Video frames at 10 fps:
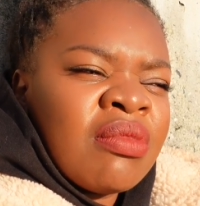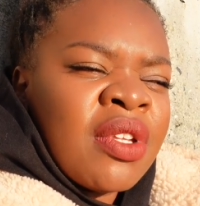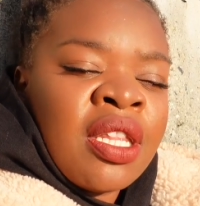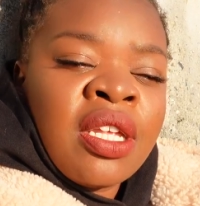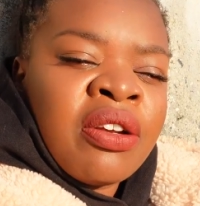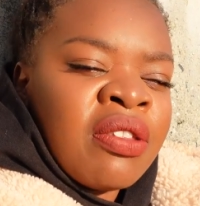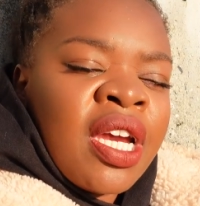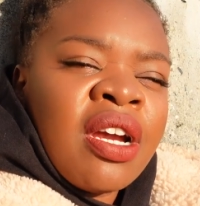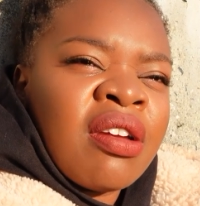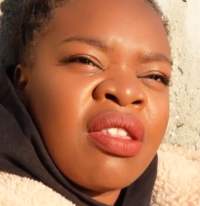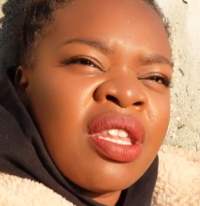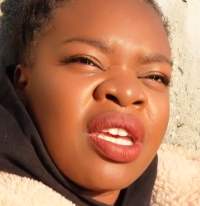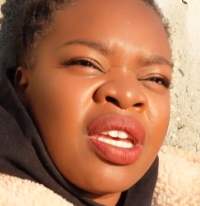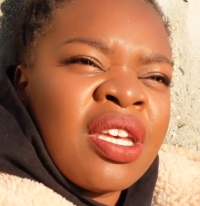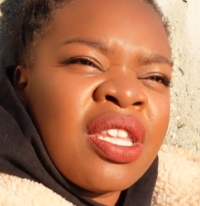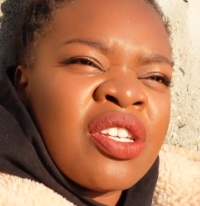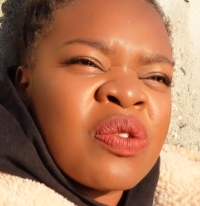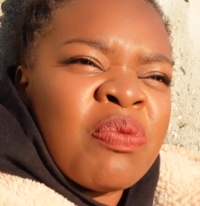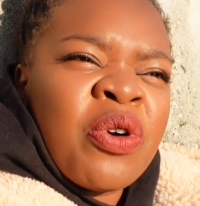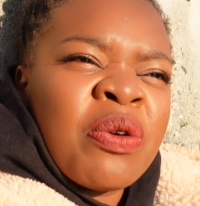that they're there. They
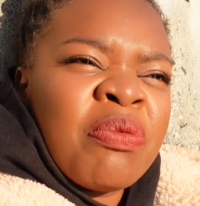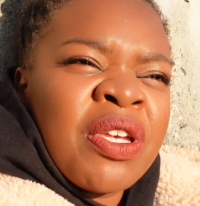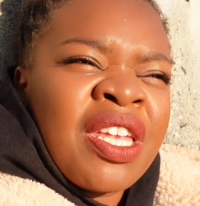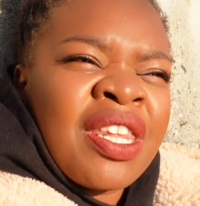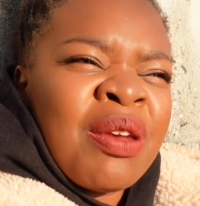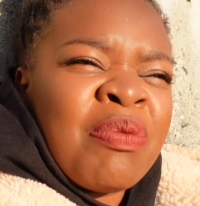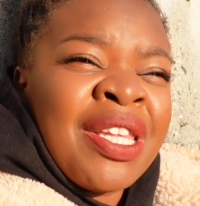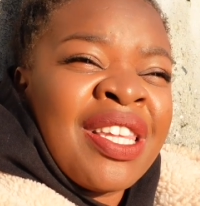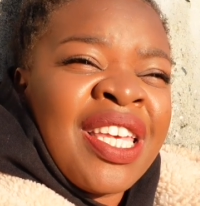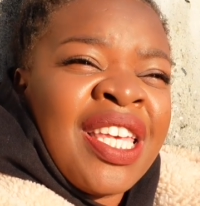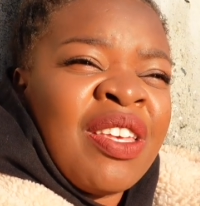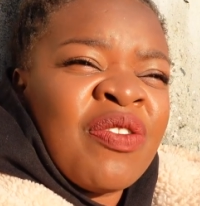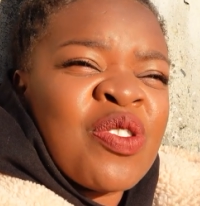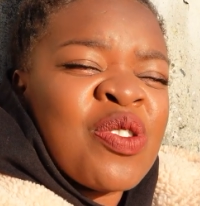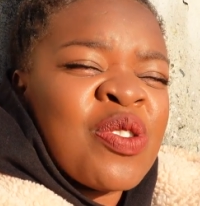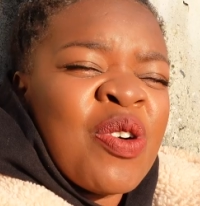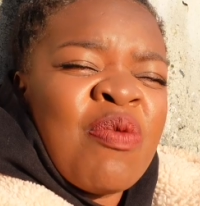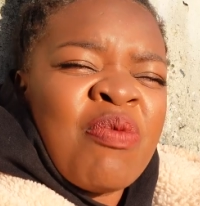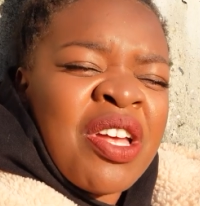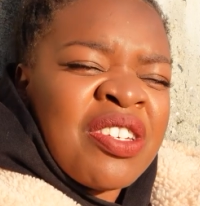support me, and they believe
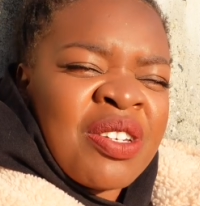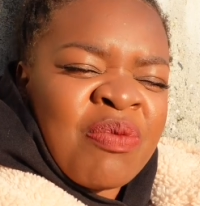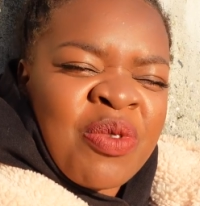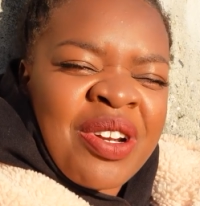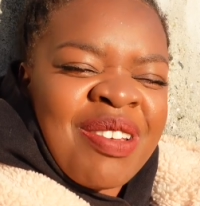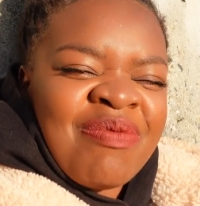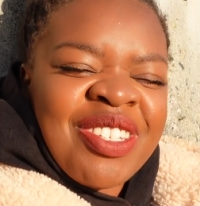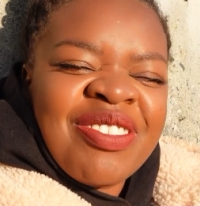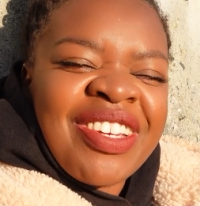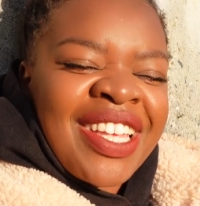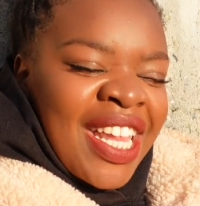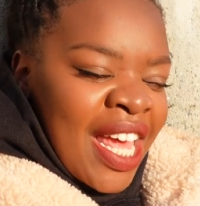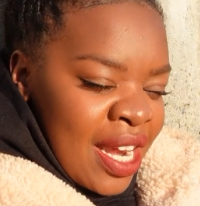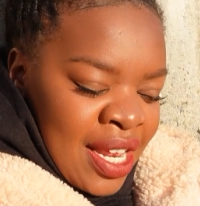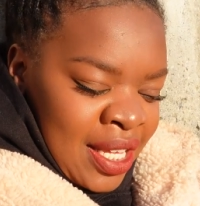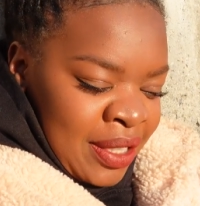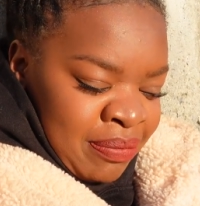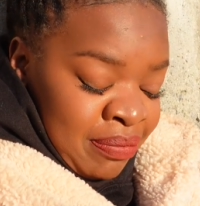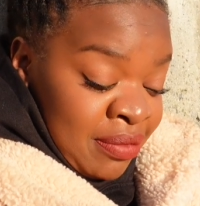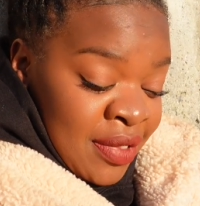so much in what I'm doing that,
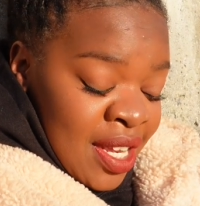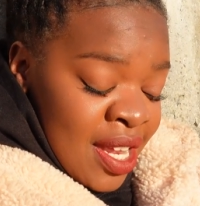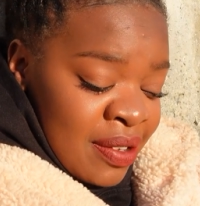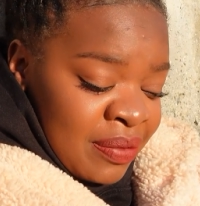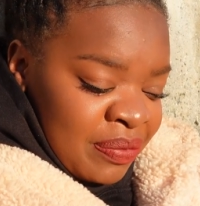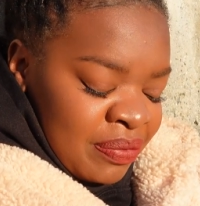yeah,